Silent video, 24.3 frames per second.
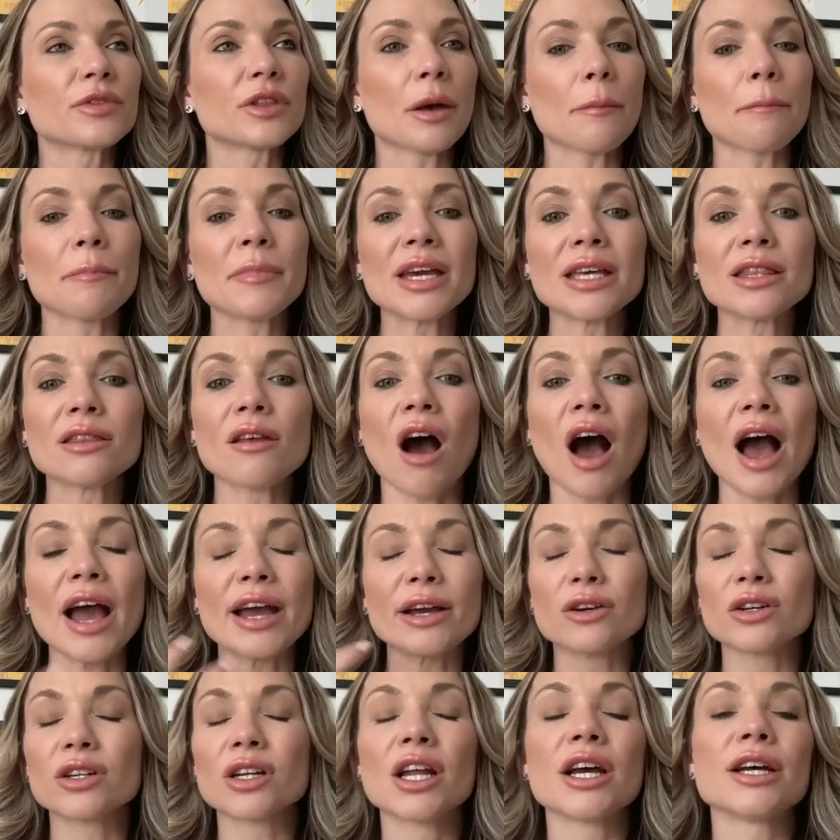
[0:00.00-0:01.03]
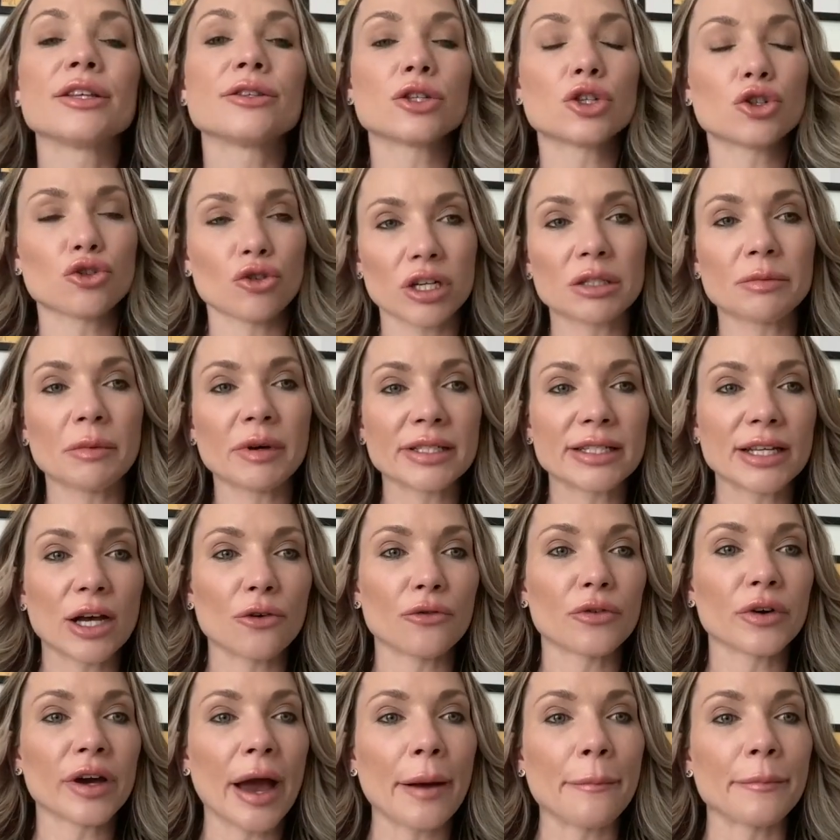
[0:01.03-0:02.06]
that mean that I could learn to trust
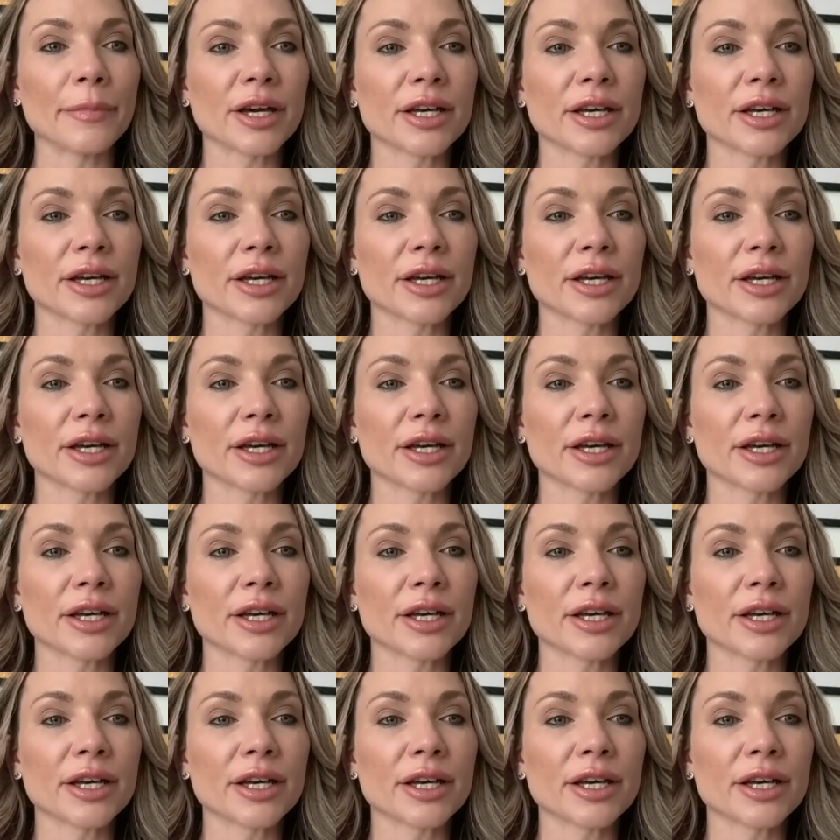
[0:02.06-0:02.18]
myself again.